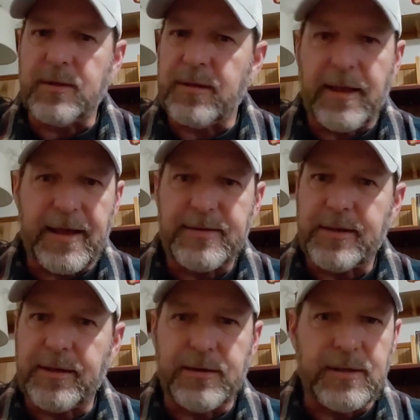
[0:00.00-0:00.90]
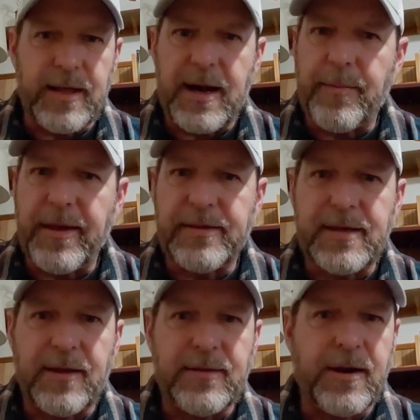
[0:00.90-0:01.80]
like I said, there's a lot of baits
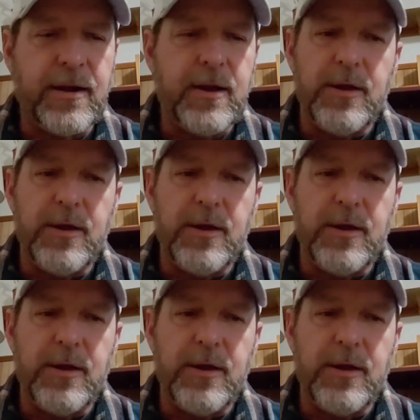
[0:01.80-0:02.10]
out there.